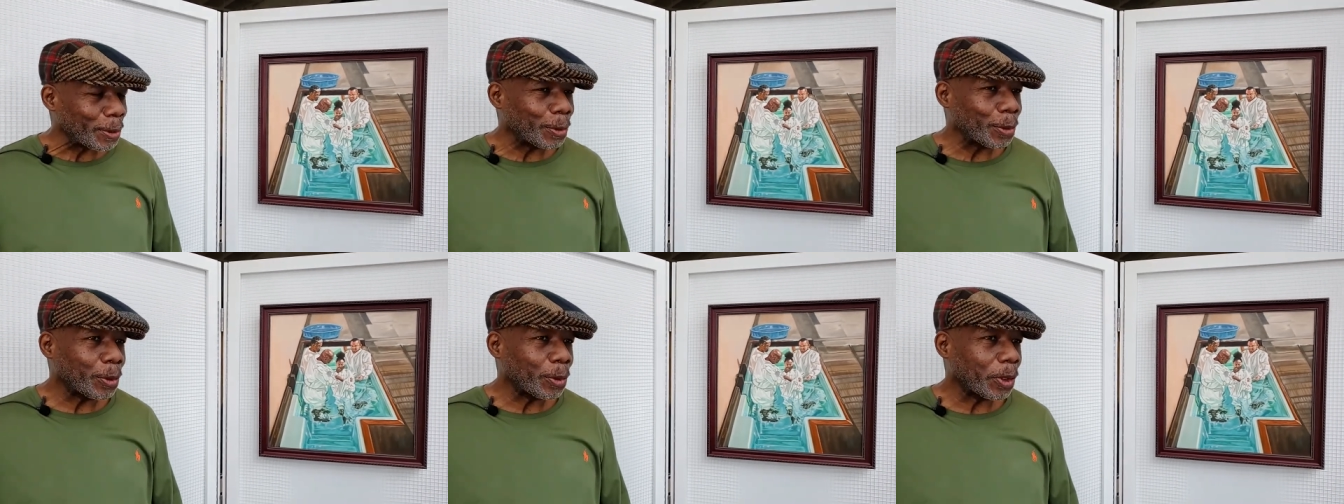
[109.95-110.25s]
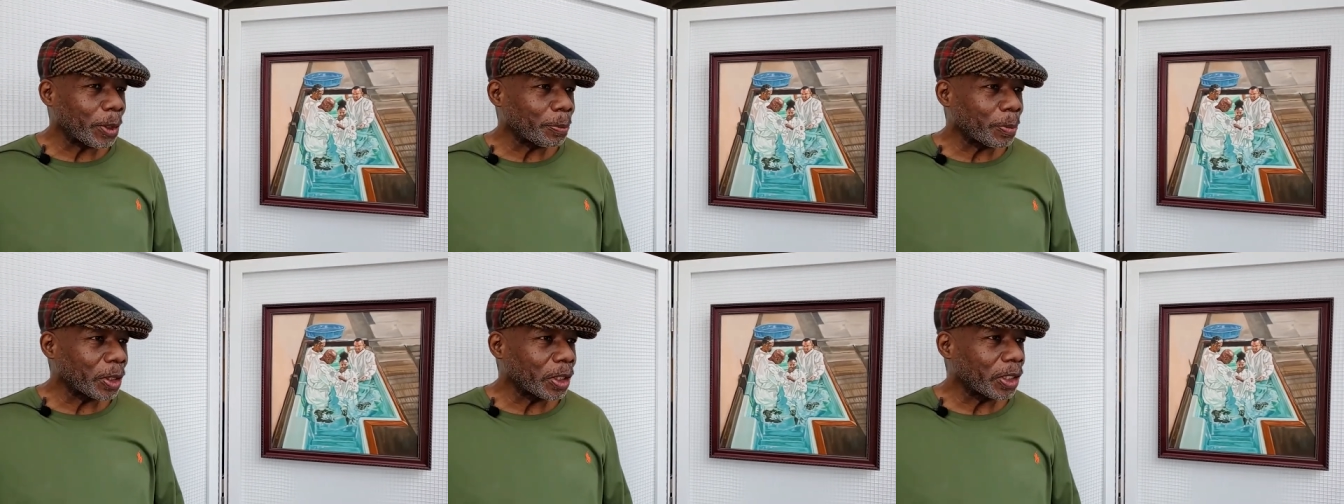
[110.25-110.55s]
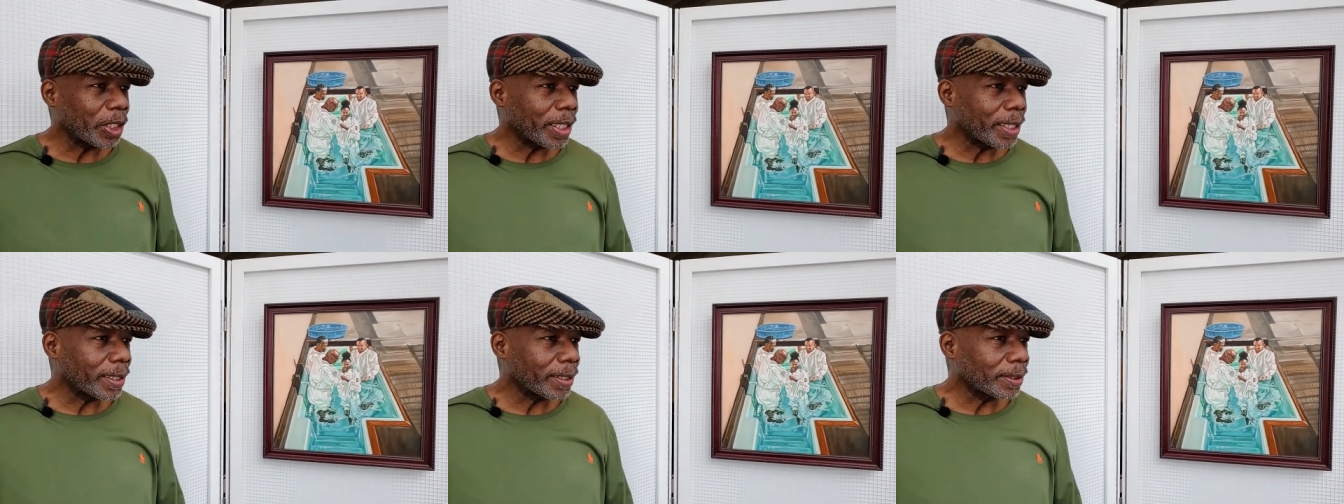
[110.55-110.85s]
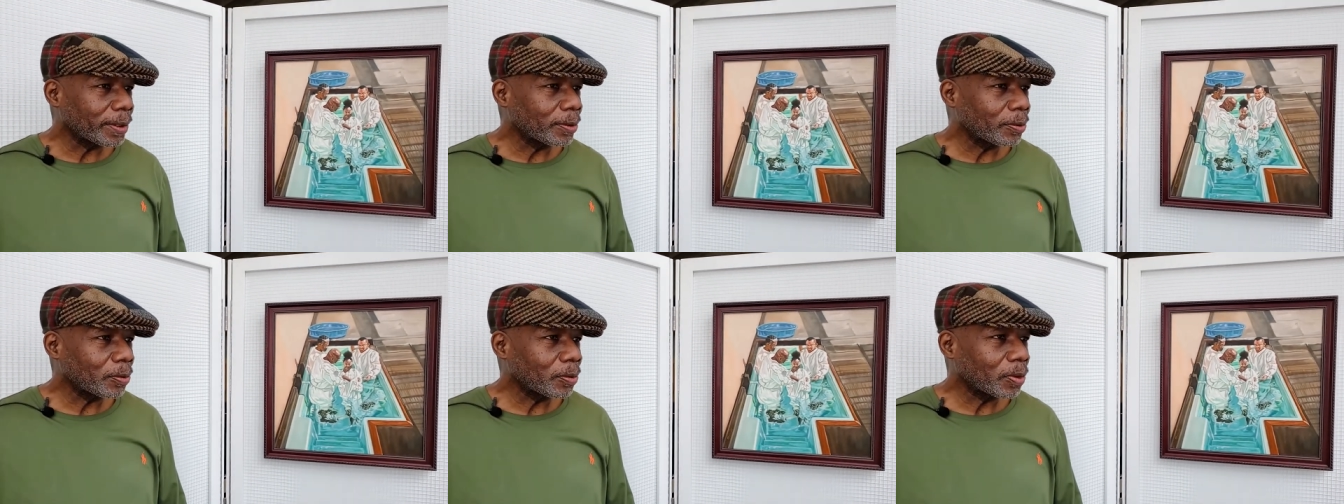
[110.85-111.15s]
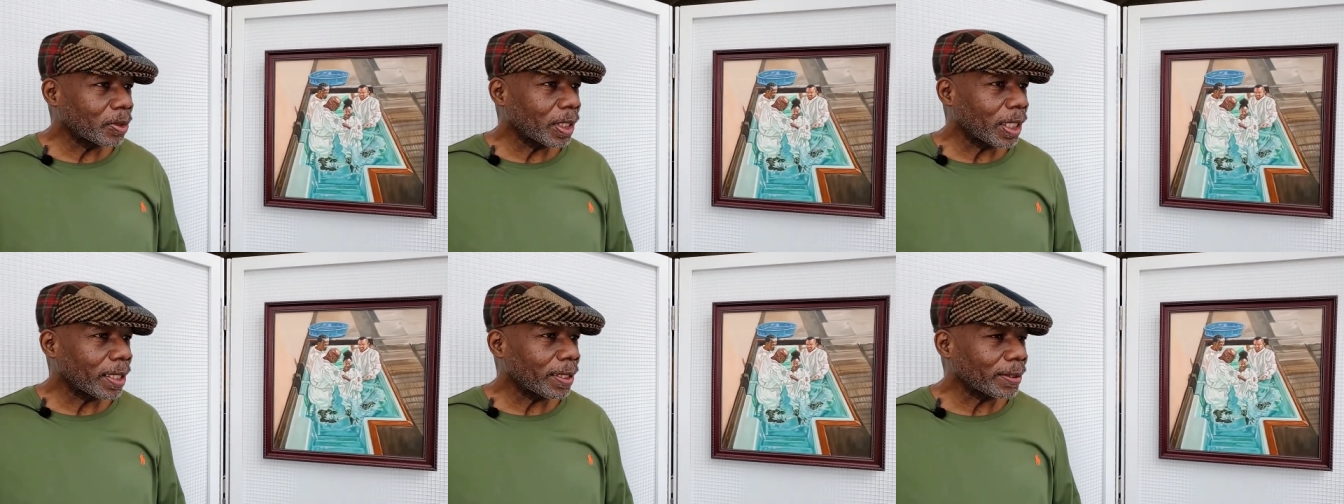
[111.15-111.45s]
You know, I mean,
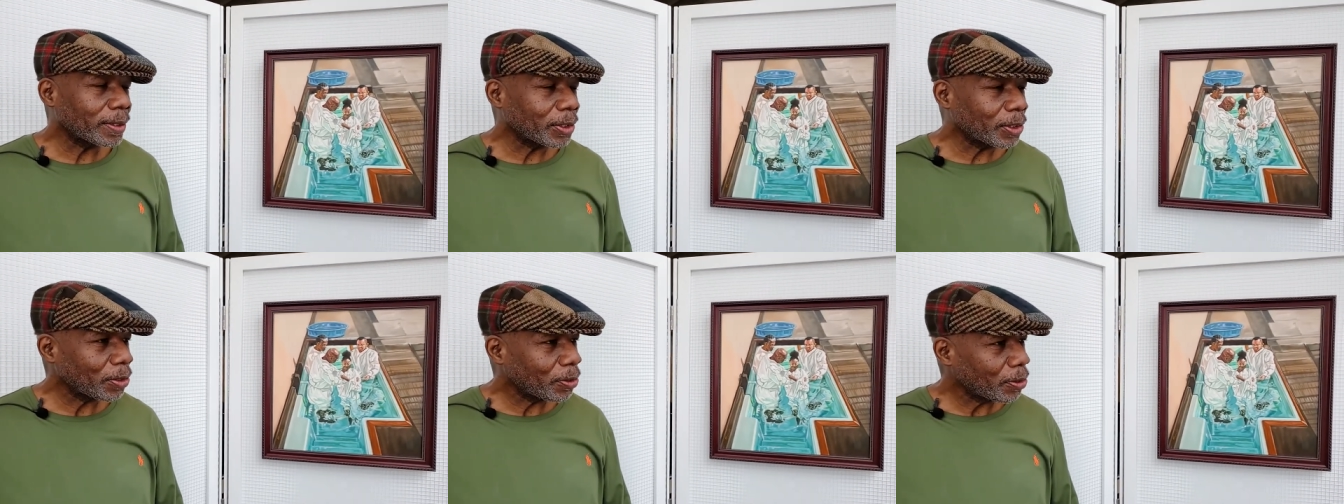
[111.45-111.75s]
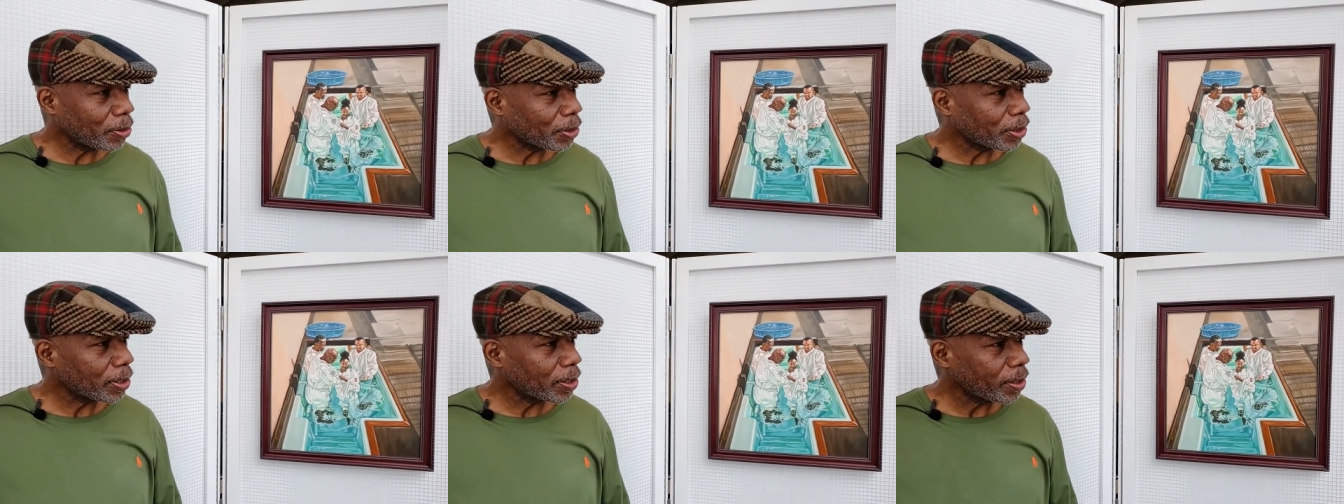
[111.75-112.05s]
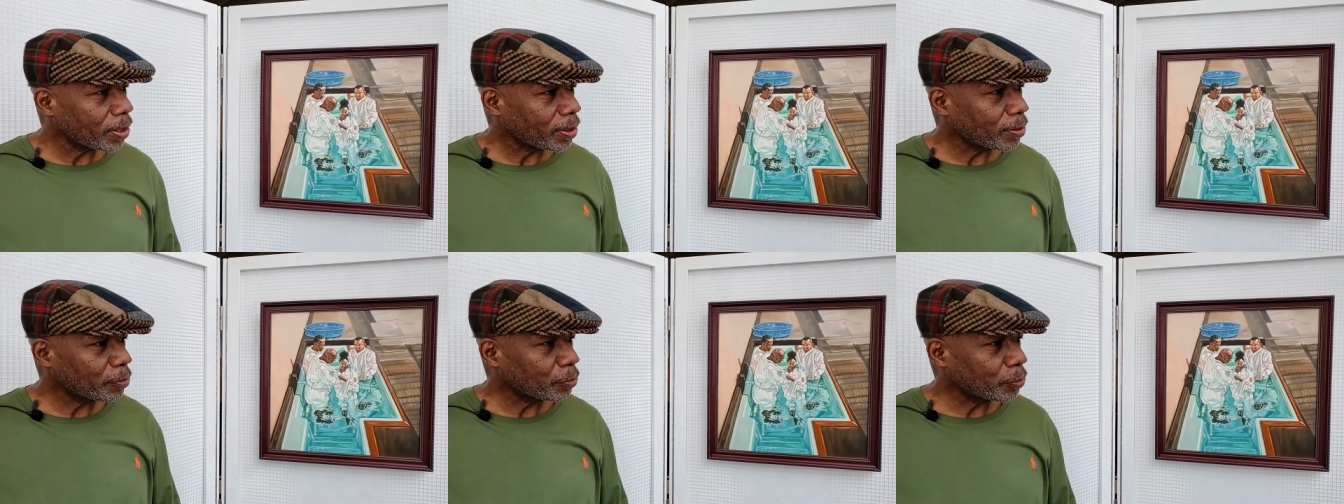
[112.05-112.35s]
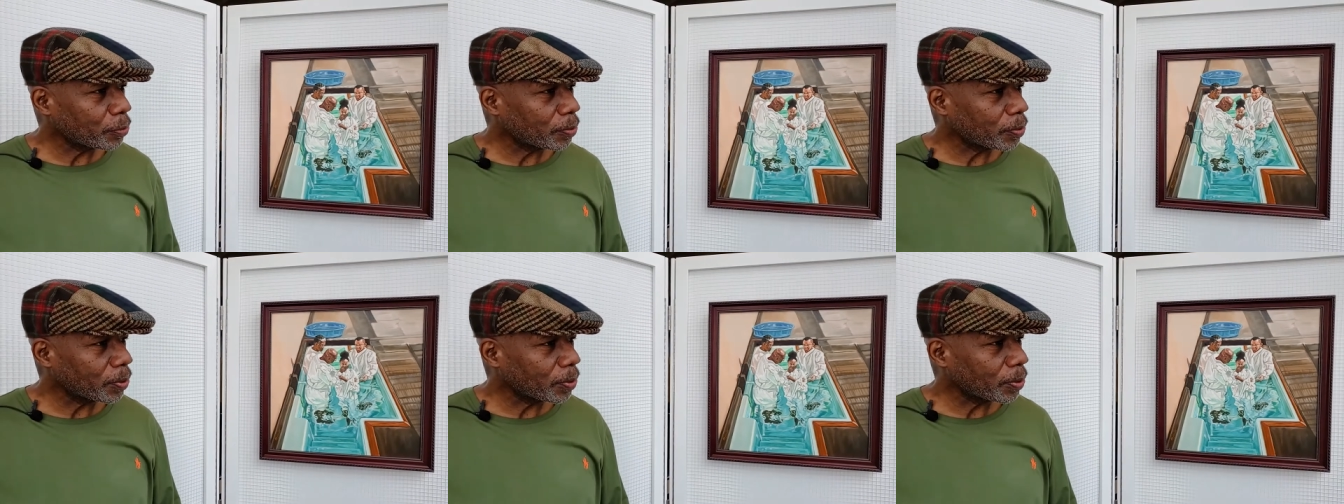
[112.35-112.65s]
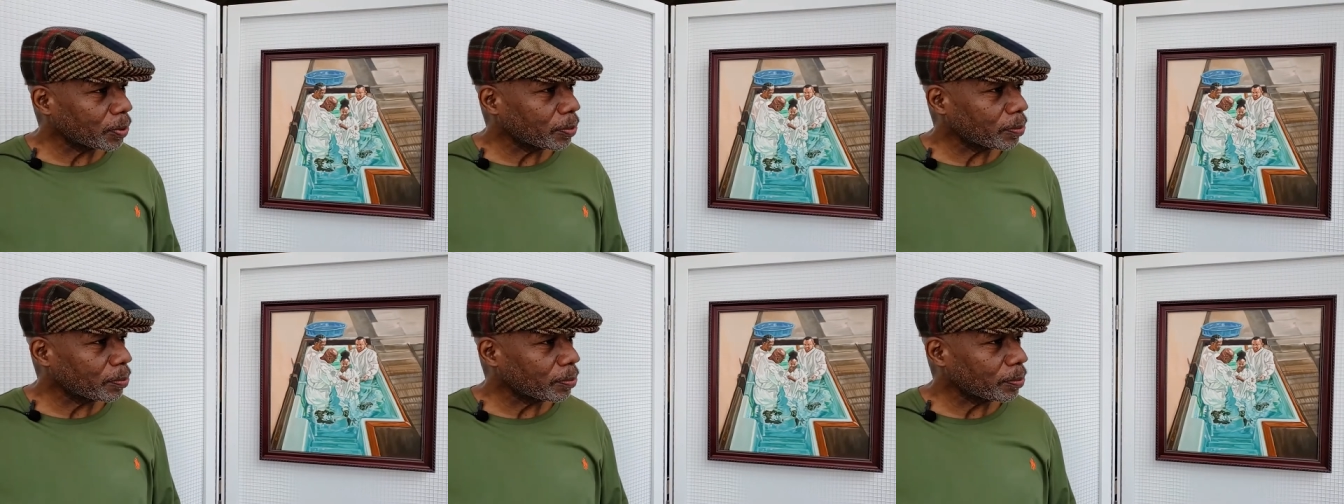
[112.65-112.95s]
I started off
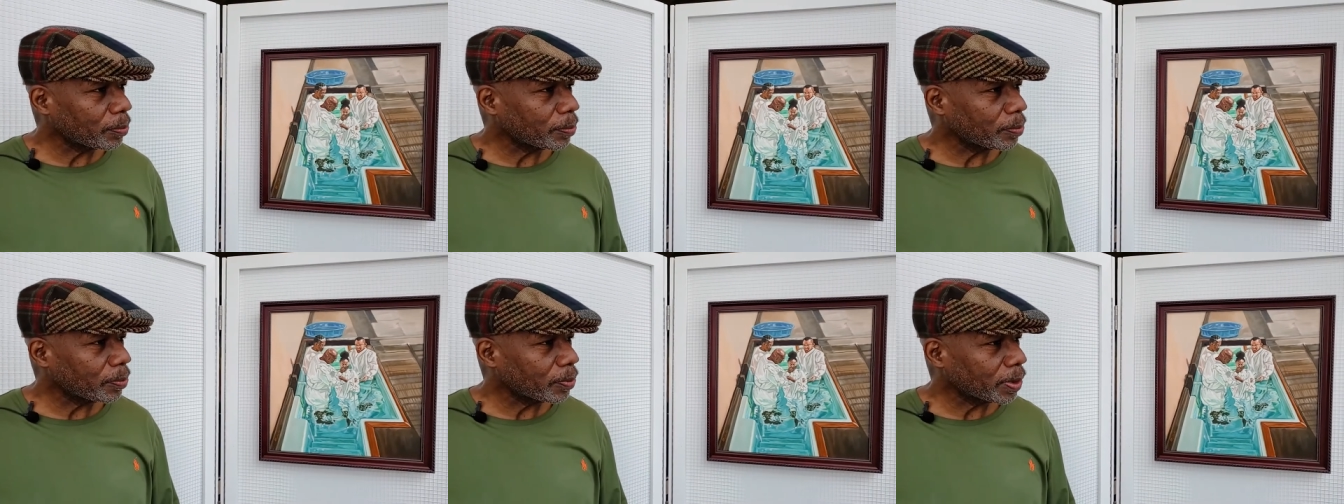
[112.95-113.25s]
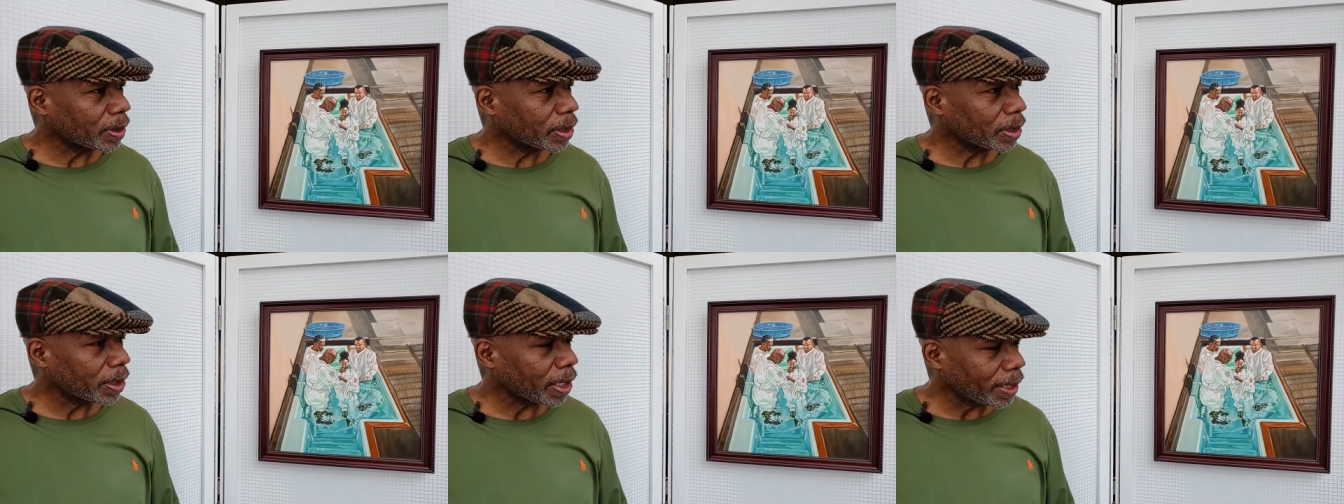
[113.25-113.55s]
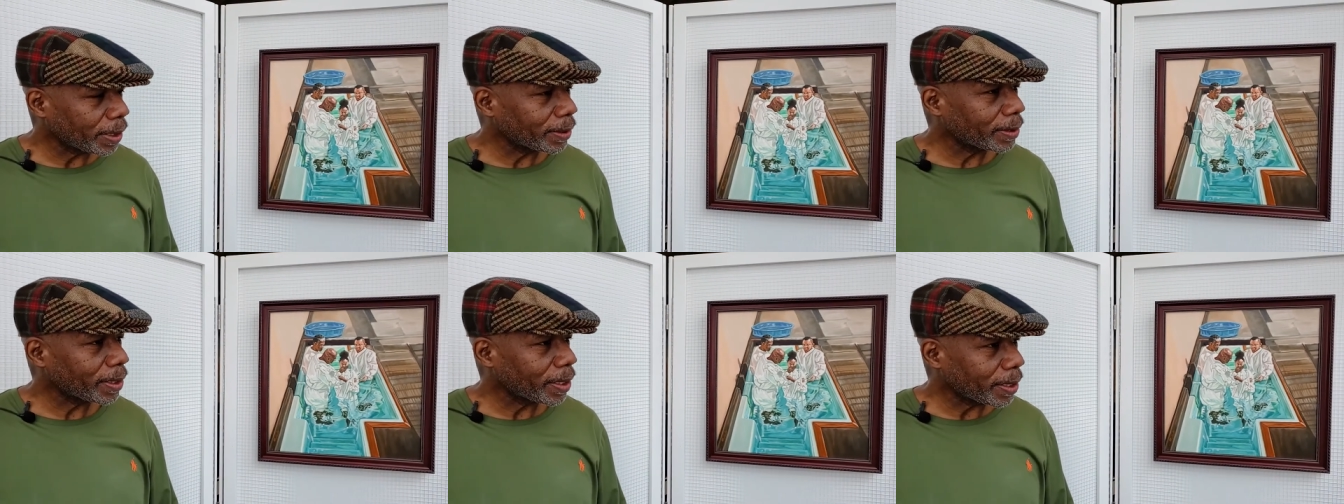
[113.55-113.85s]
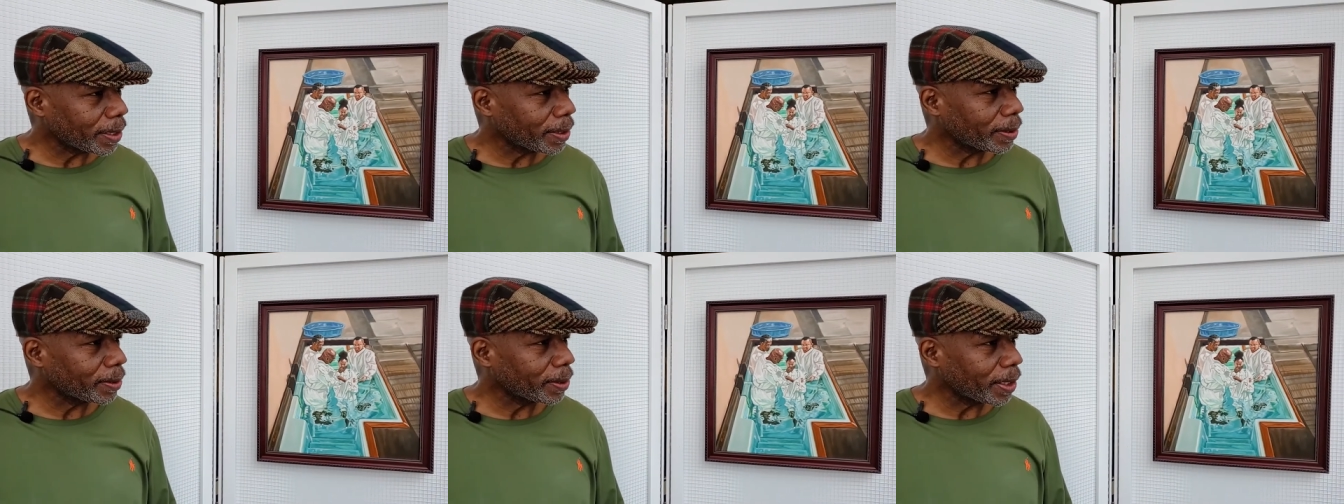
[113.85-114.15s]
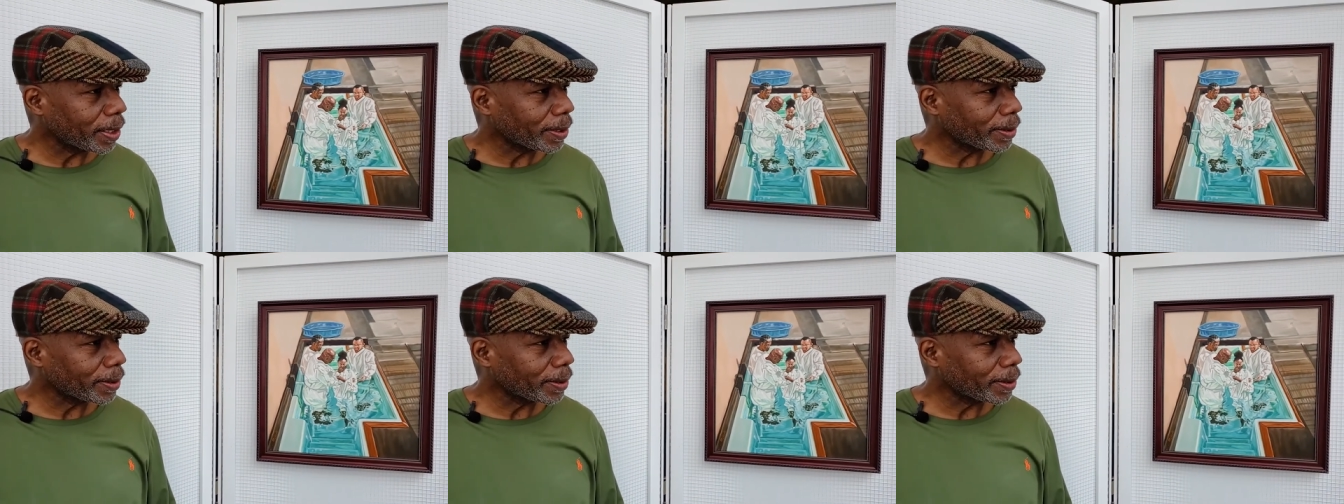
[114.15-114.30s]
like that.